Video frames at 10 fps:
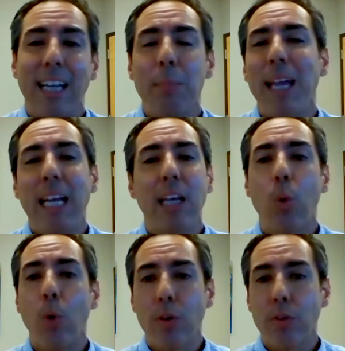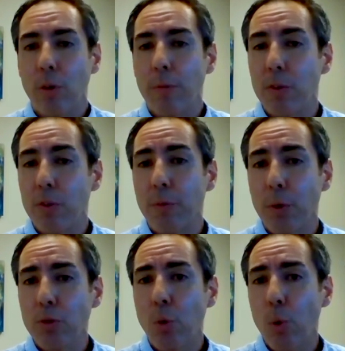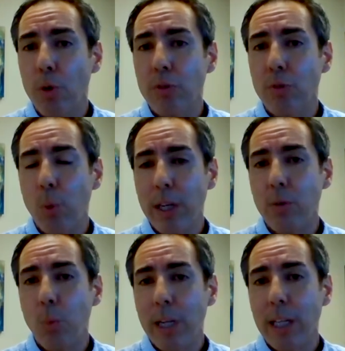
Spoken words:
It can be any quarter. So if it's the first quarter in 2020